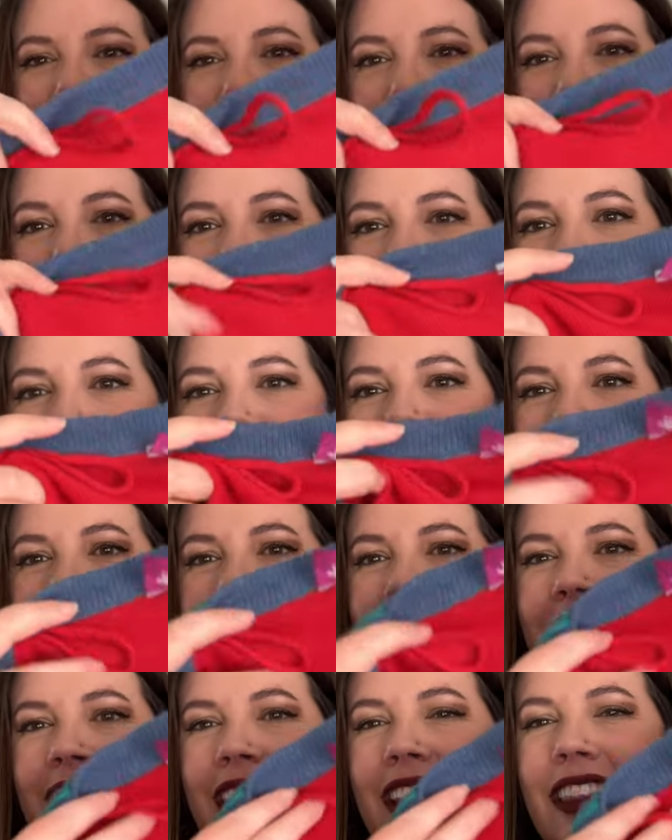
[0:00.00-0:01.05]
straps.
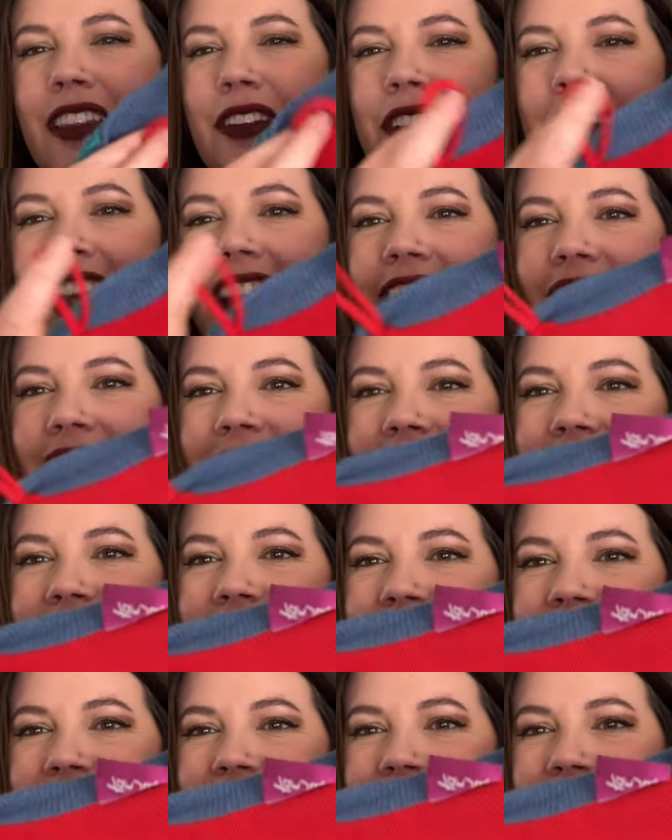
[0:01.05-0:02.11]
They're knit.
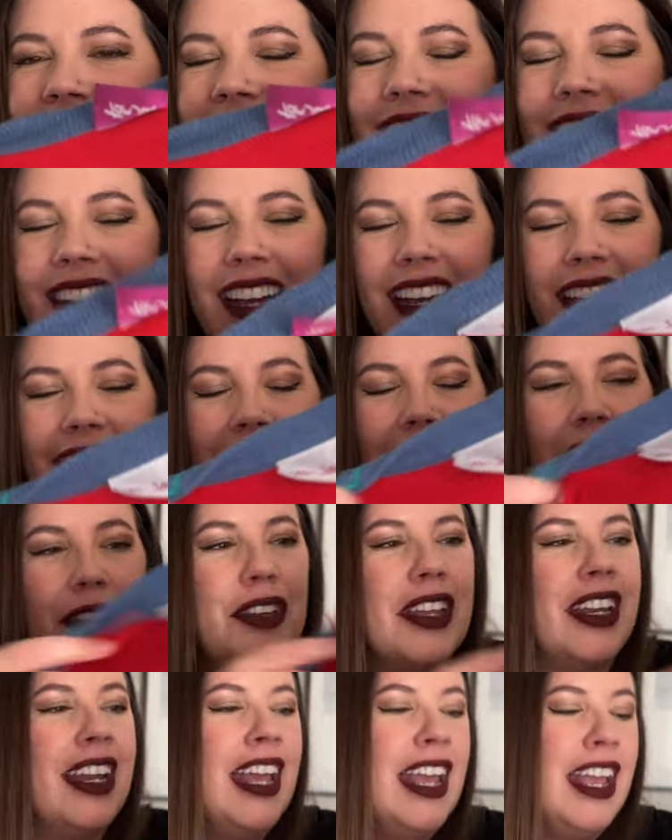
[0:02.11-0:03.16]
I love
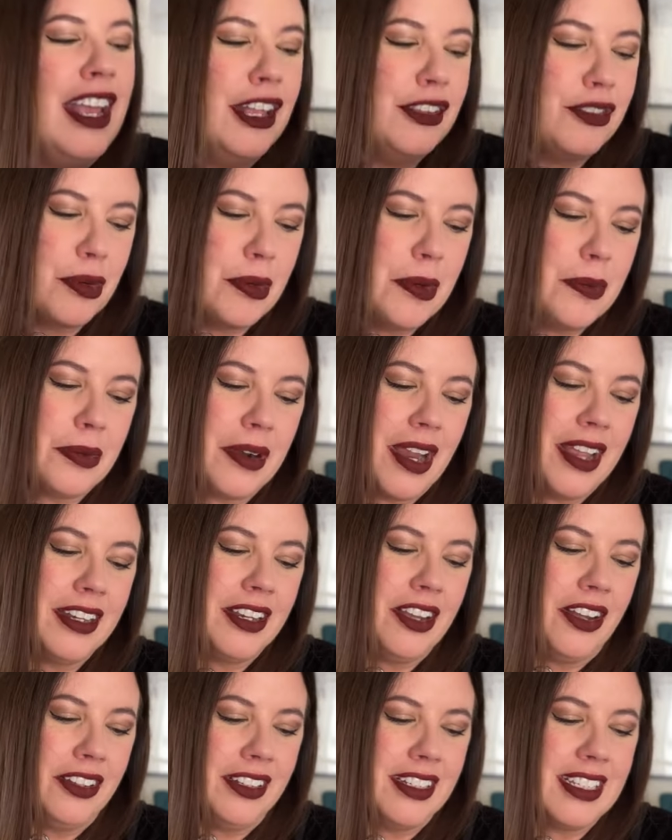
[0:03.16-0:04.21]
it. It's from a brand
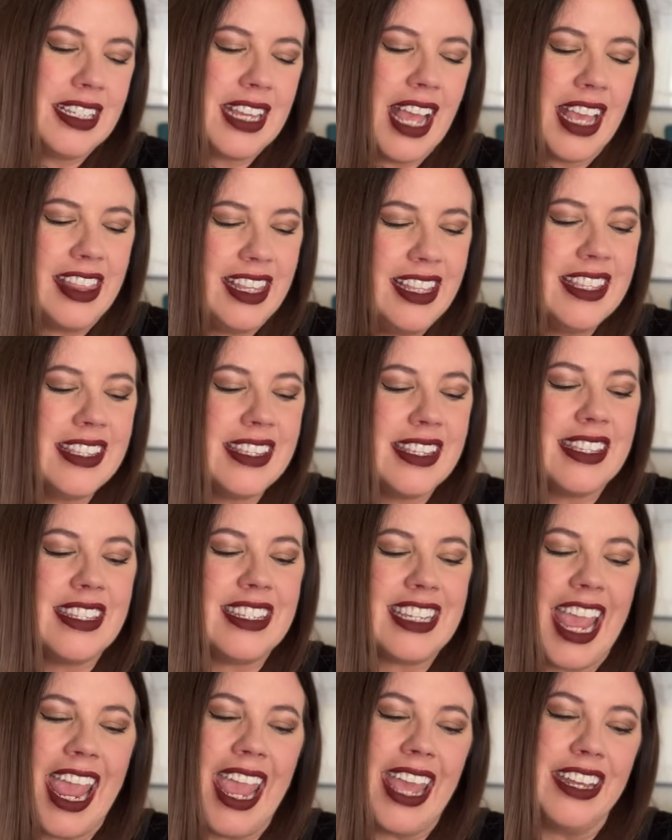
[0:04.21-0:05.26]
called, I think this is
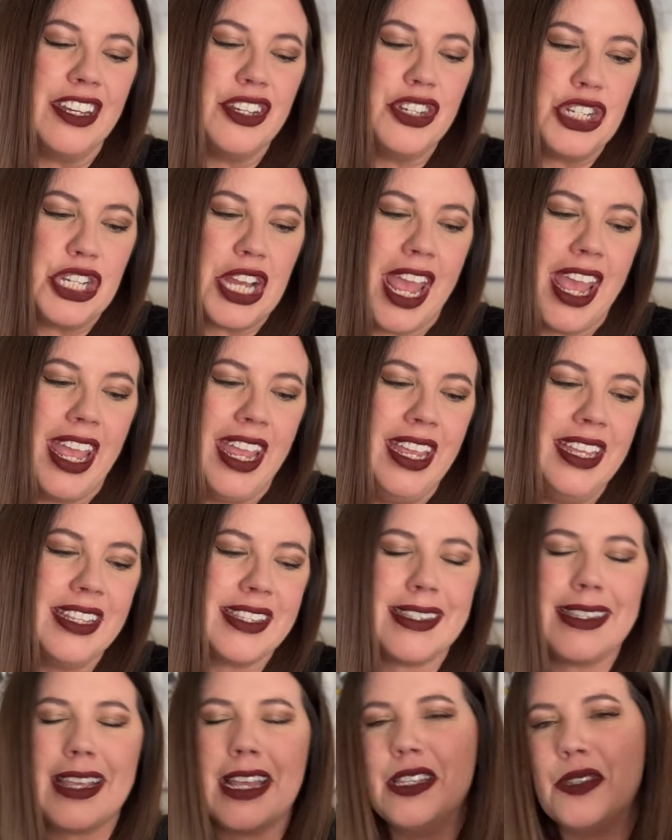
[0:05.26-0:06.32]
ten J. It's
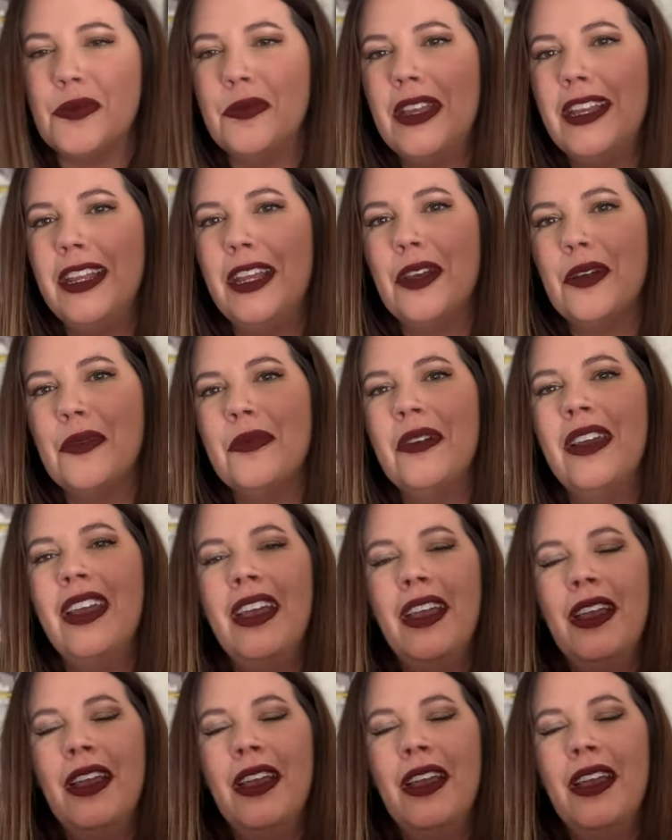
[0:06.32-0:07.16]
a size medium.